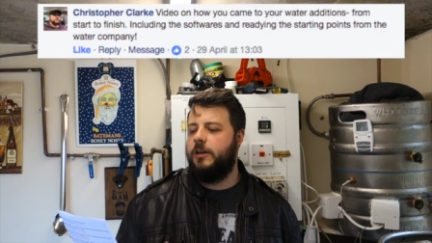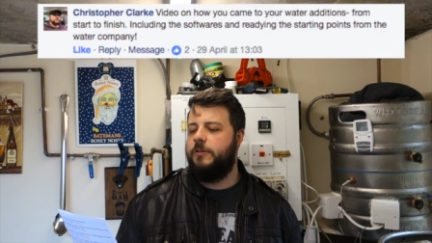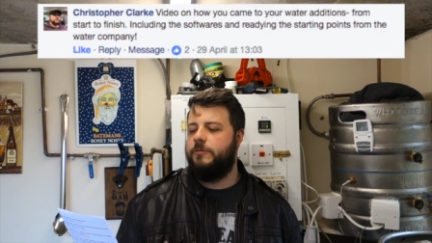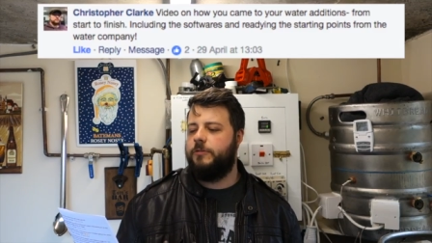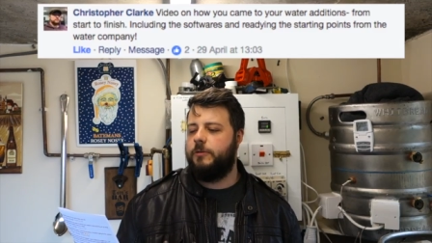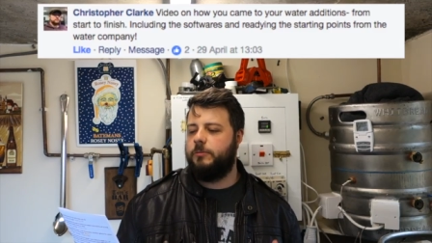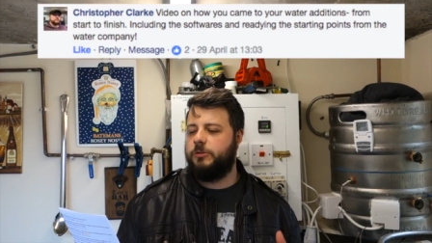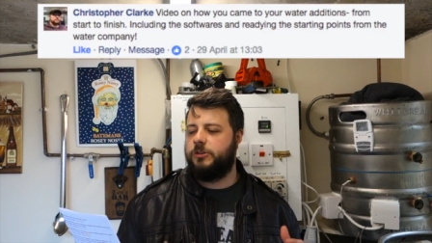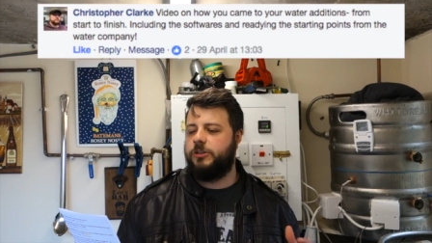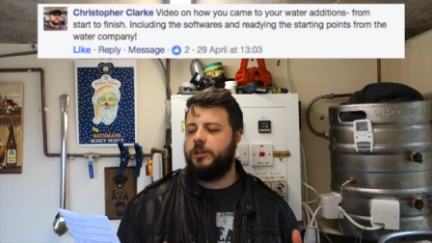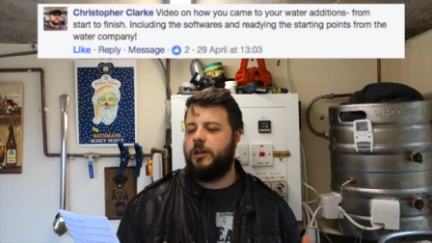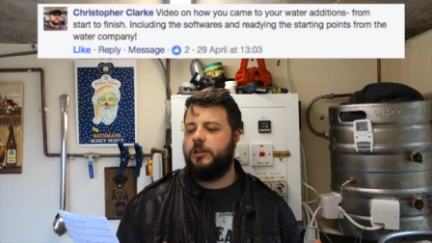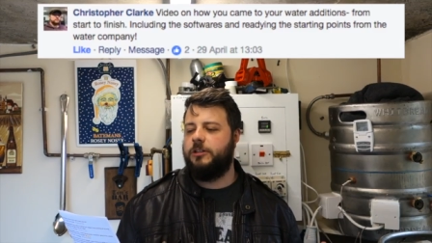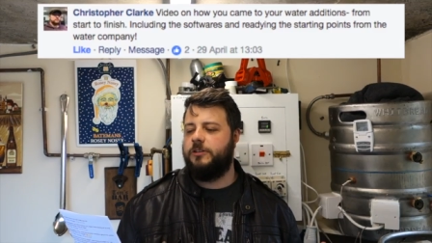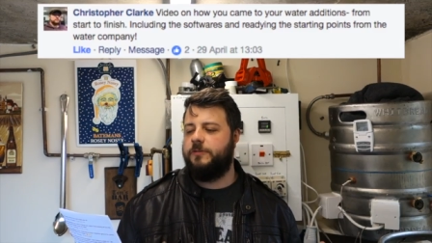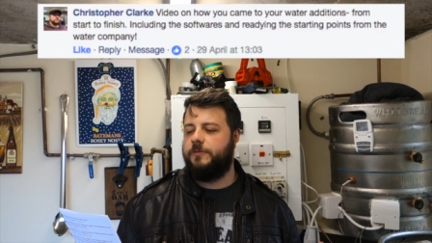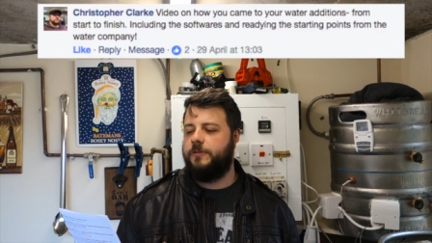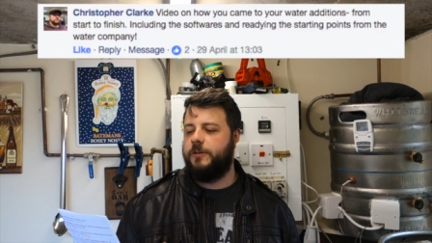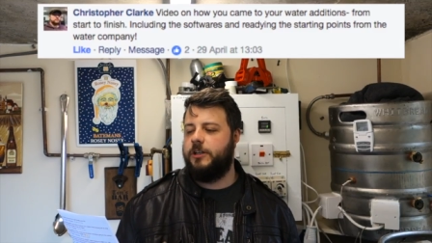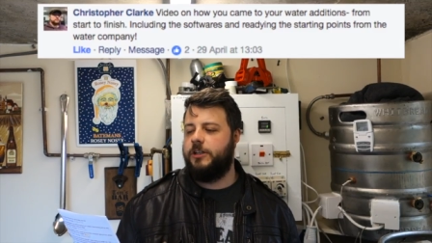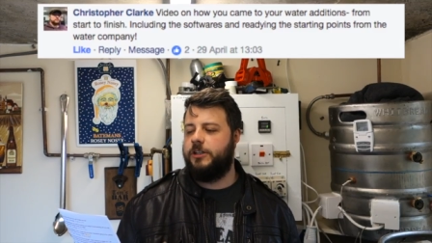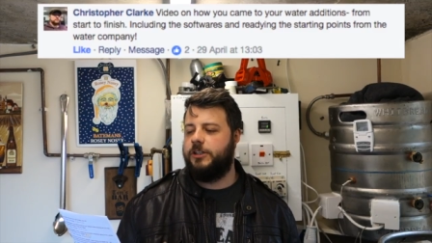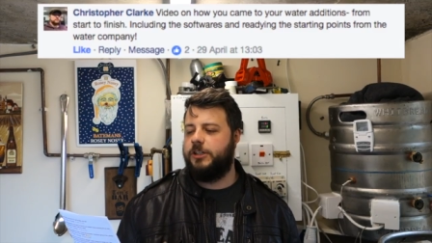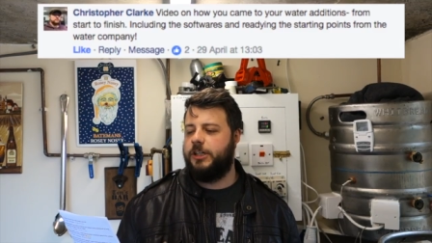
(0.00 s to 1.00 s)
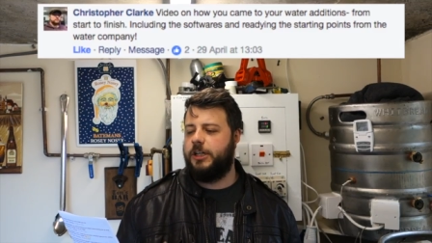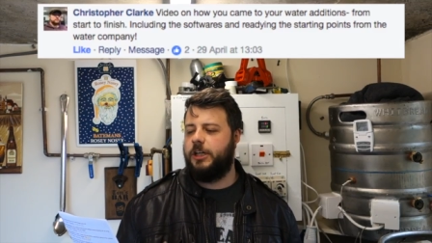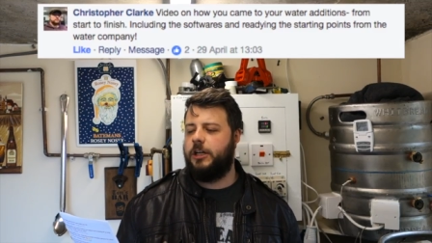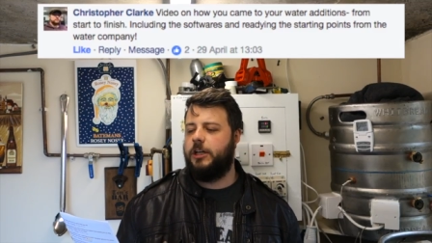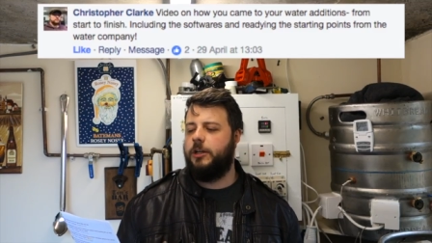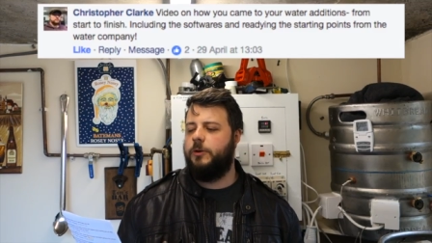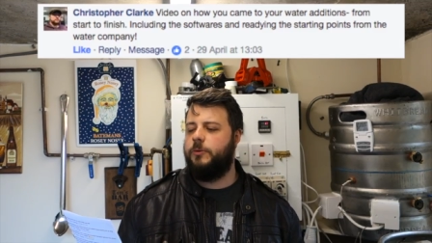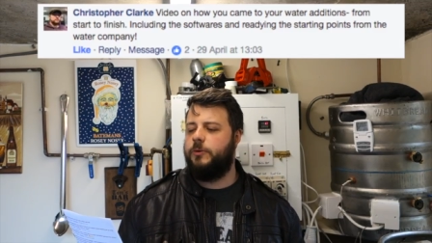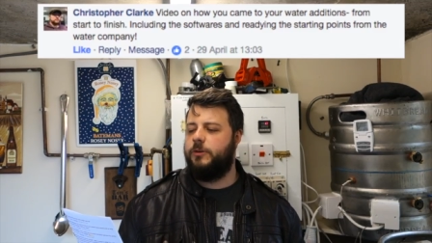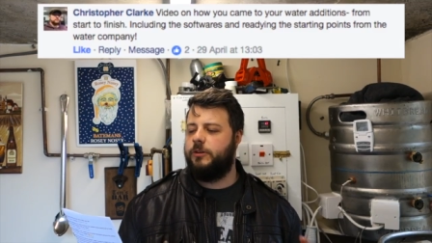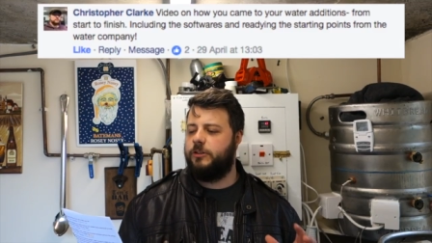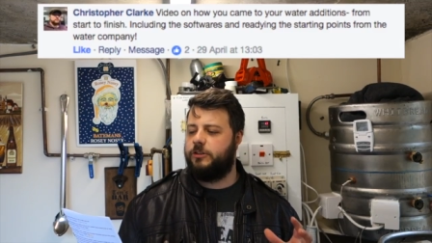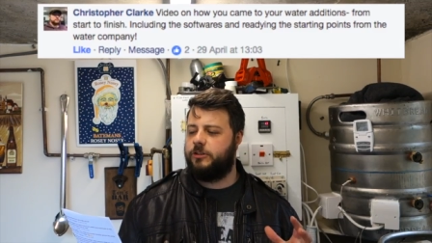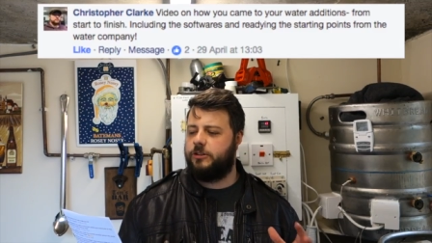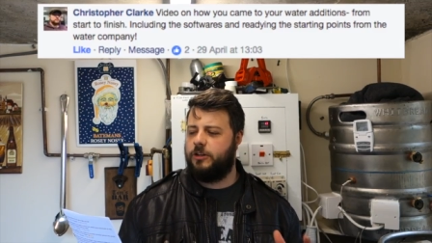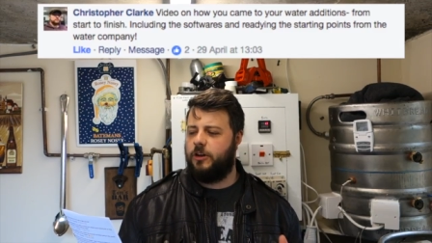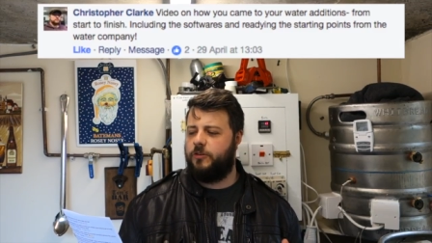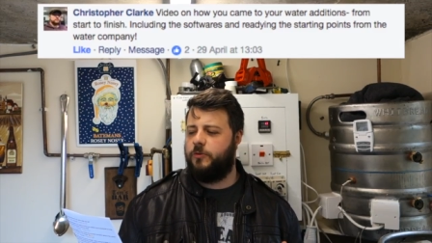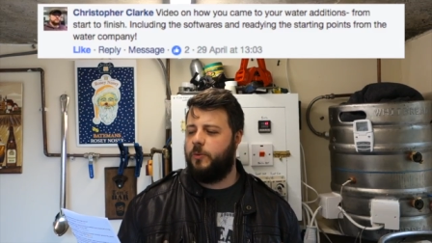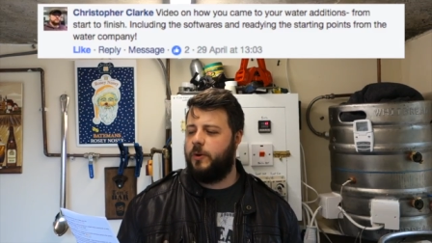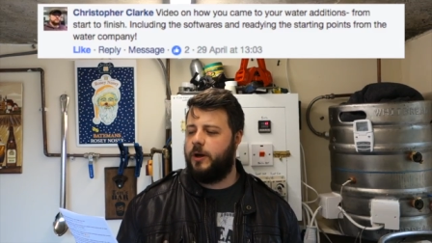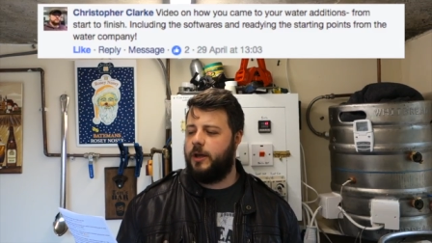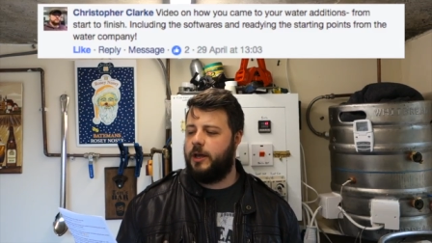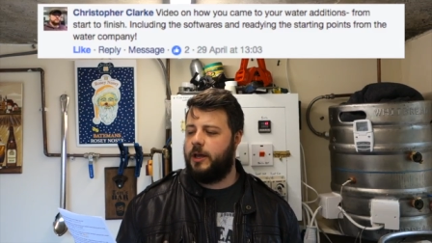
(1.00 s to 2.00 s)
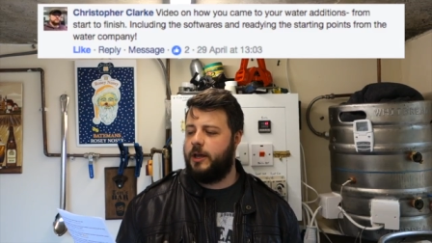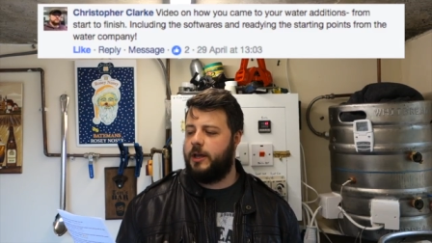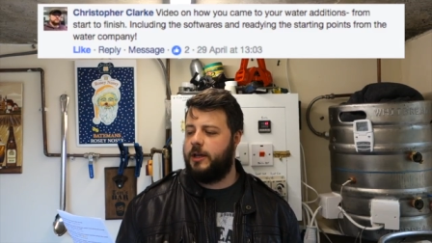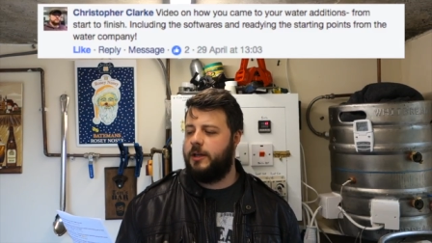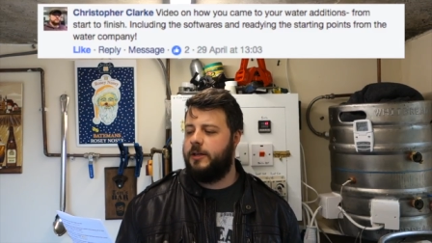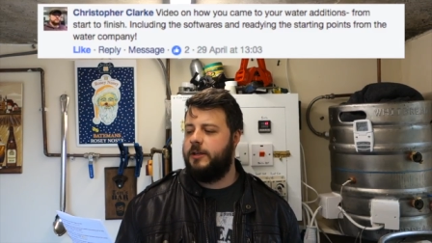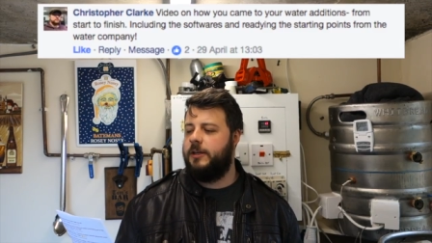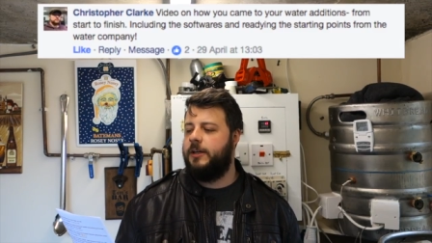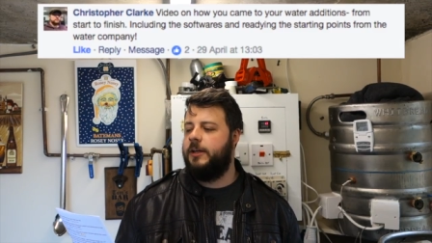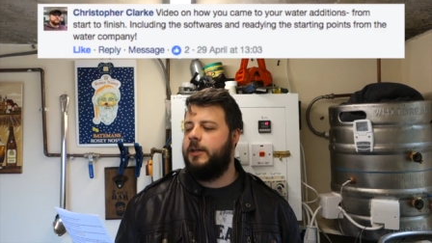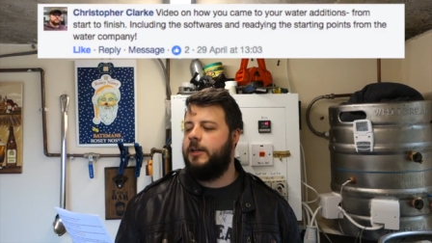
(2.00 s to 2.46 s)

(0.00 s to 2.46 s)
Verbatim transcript: from start to finish, including software